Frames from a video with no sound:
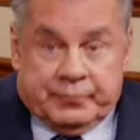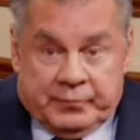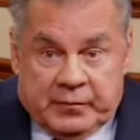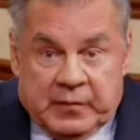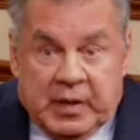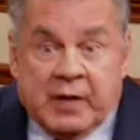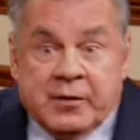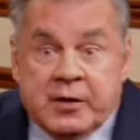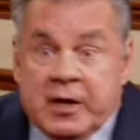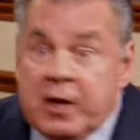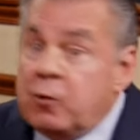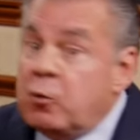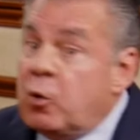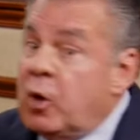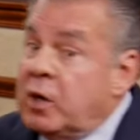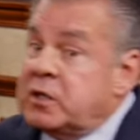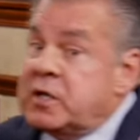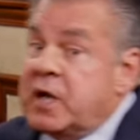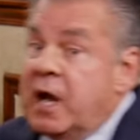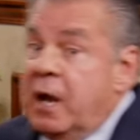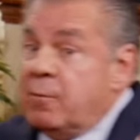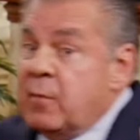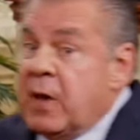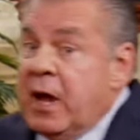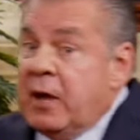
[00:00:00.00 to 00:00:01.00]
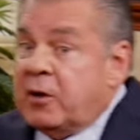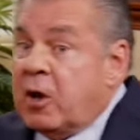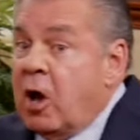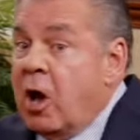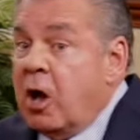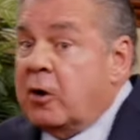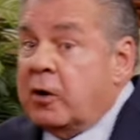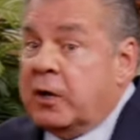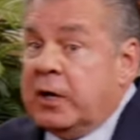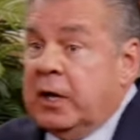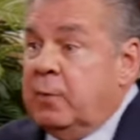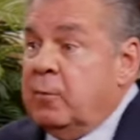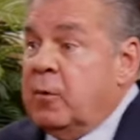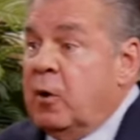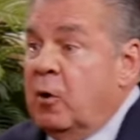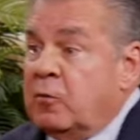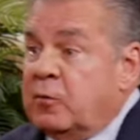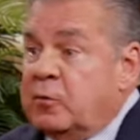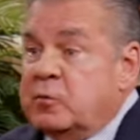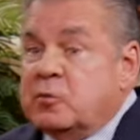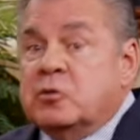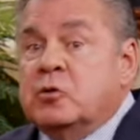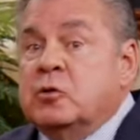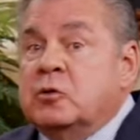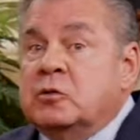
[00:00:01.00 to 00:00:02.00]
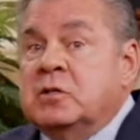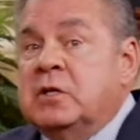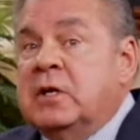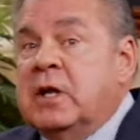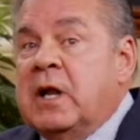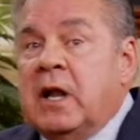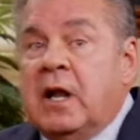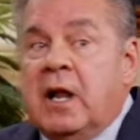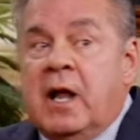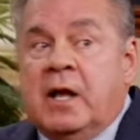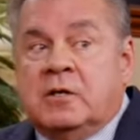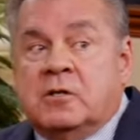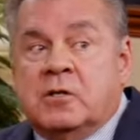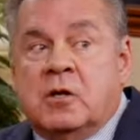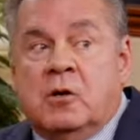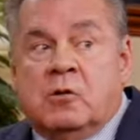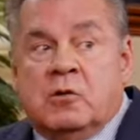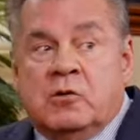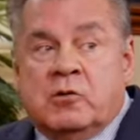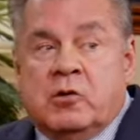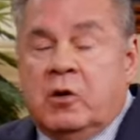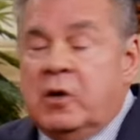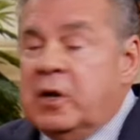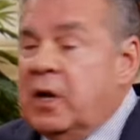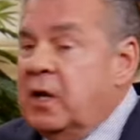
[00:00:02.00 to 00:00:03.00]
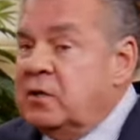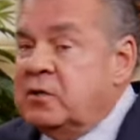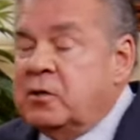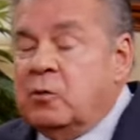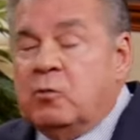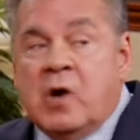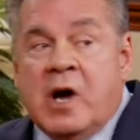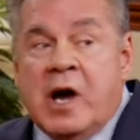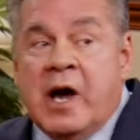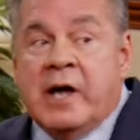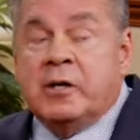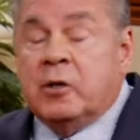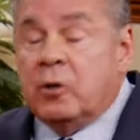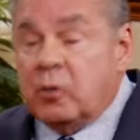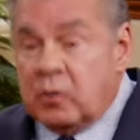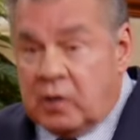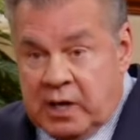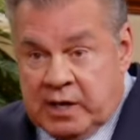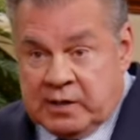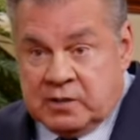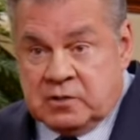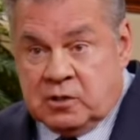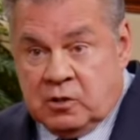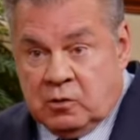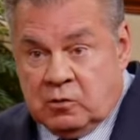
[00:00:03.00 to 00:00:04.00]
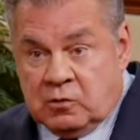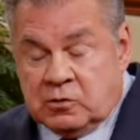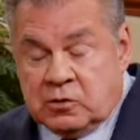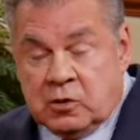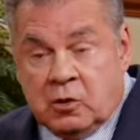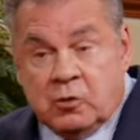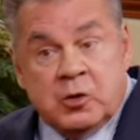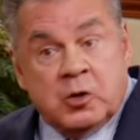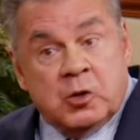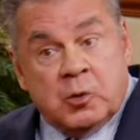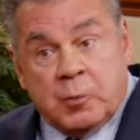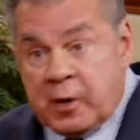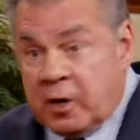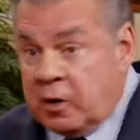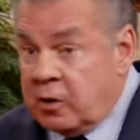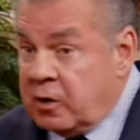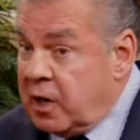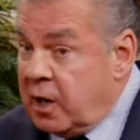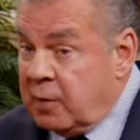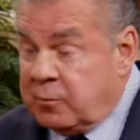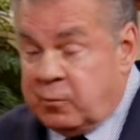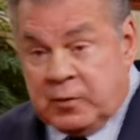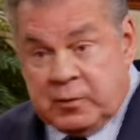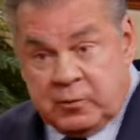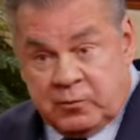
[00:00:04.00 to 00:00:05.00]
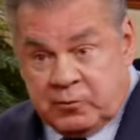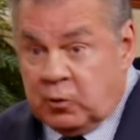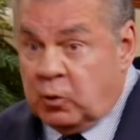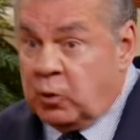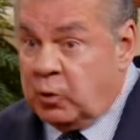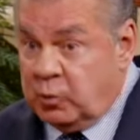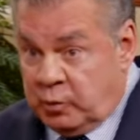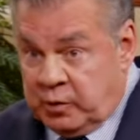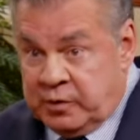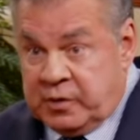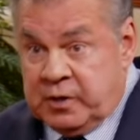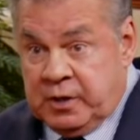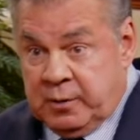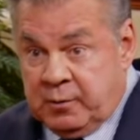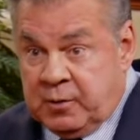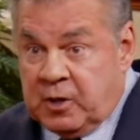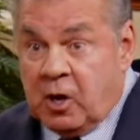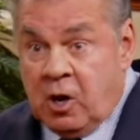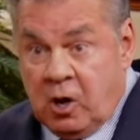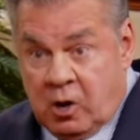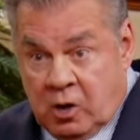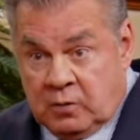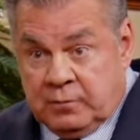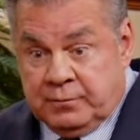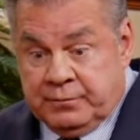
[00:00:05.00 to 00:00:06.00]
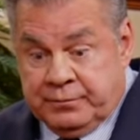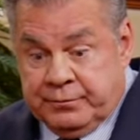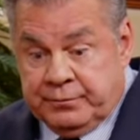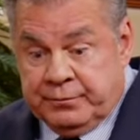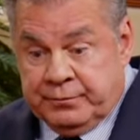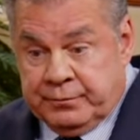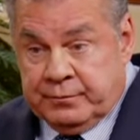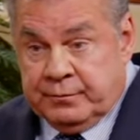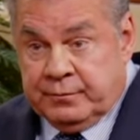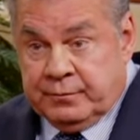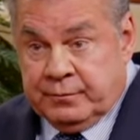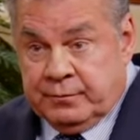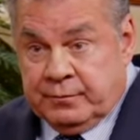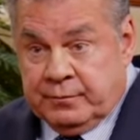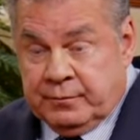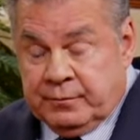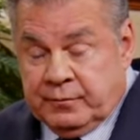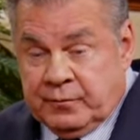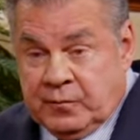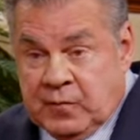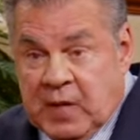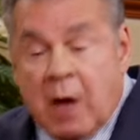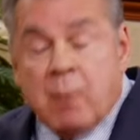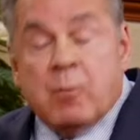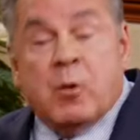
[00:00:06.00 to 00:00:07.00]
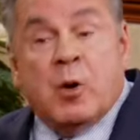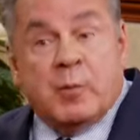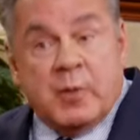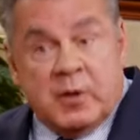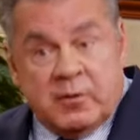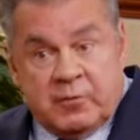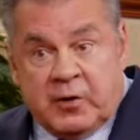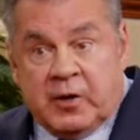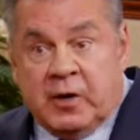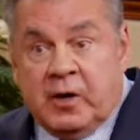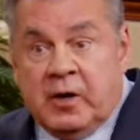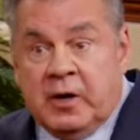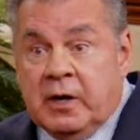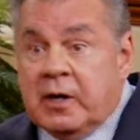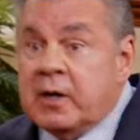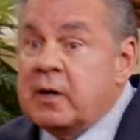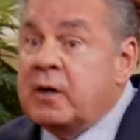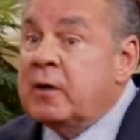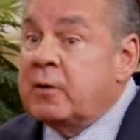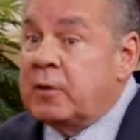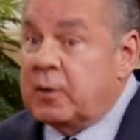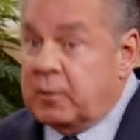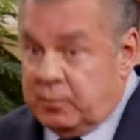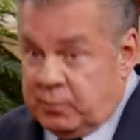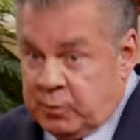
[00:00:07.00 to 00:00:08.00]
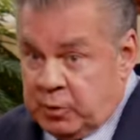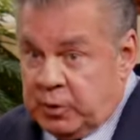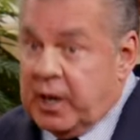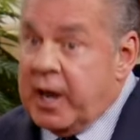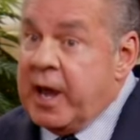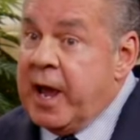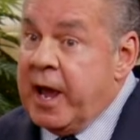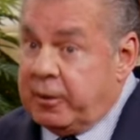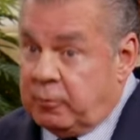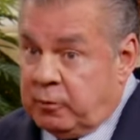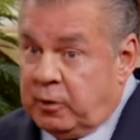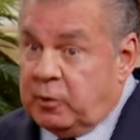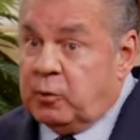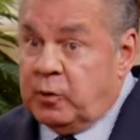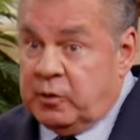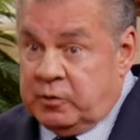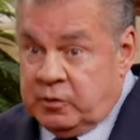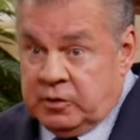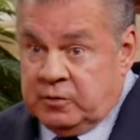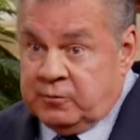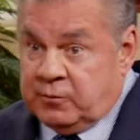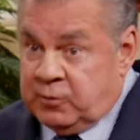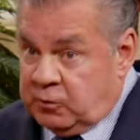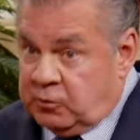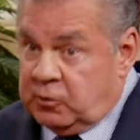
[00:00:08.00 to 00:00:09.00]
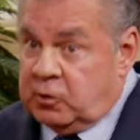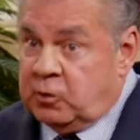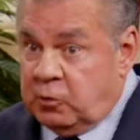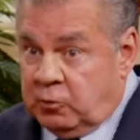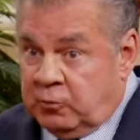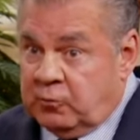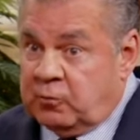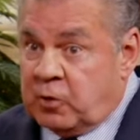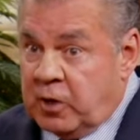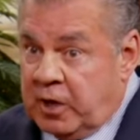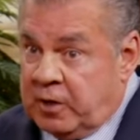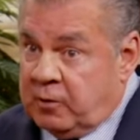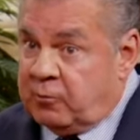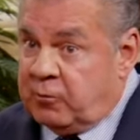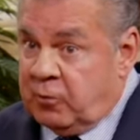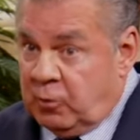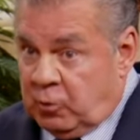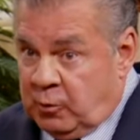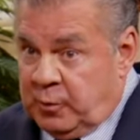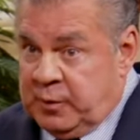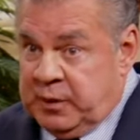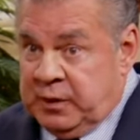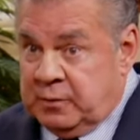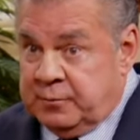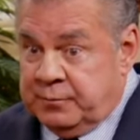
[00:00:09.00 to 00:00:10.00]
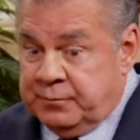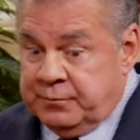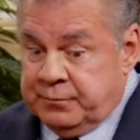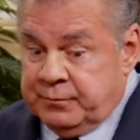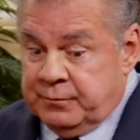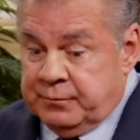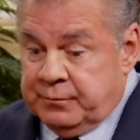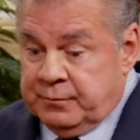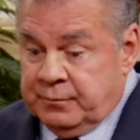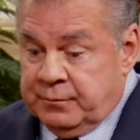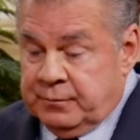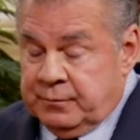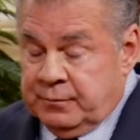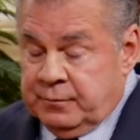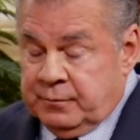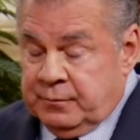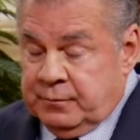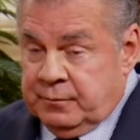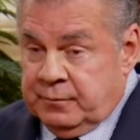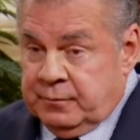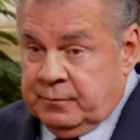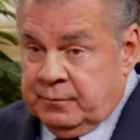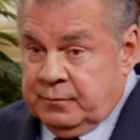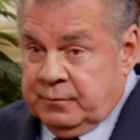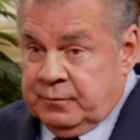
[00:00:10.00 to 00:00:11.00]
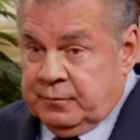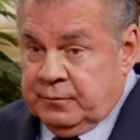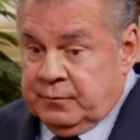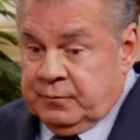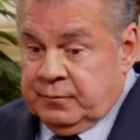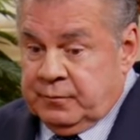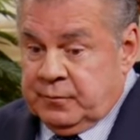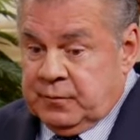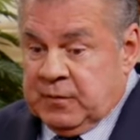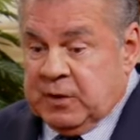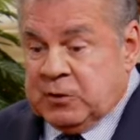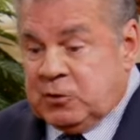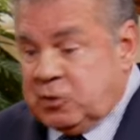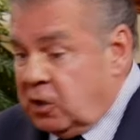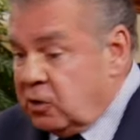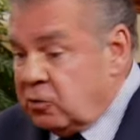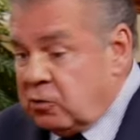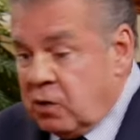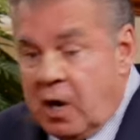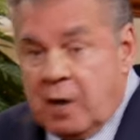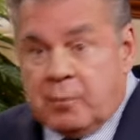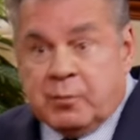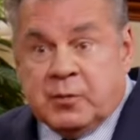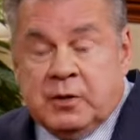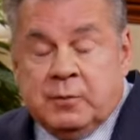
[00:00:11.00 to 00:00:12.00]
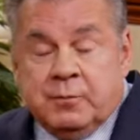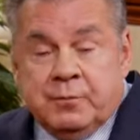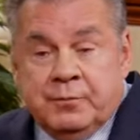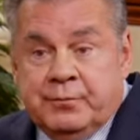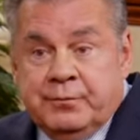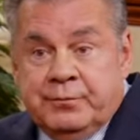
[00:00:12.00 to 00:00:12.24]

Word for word: And then one time my daughter came home from school and said, I like so and so. And I said, Well, I don't like so and so. You better not be fooling with him at all. I will be very uh, angry with you if you try to fool me. And she dropped him.